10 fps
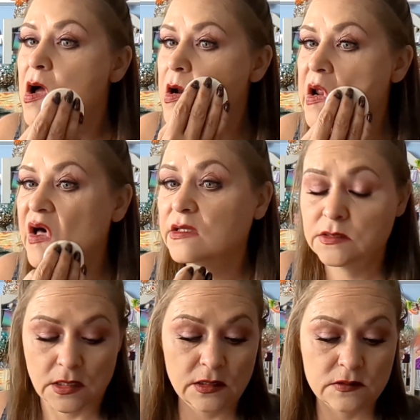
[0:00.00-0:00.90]
Now, this
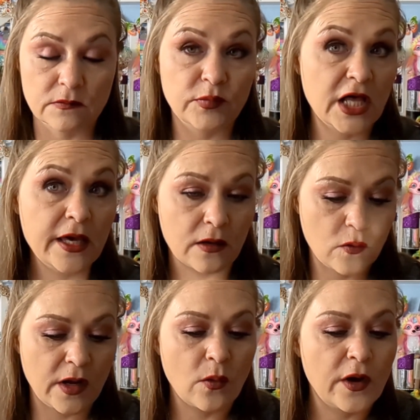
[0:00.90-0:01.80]
does apply it
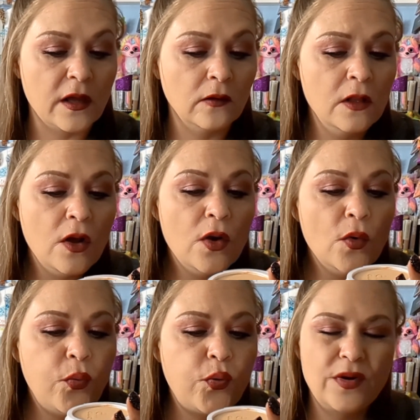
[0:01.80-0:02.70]
quite well.
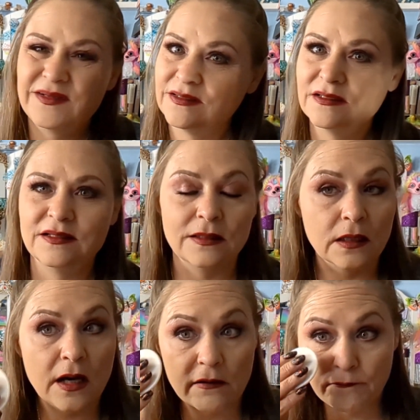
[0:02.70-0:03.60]
A
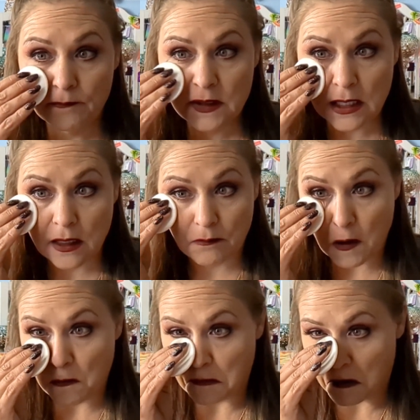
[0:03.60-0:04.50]
lot of kick up
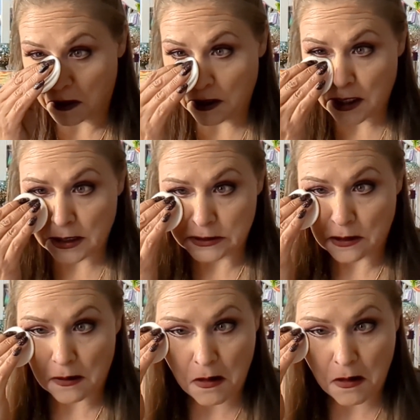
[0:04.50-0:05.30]
going on, you guys.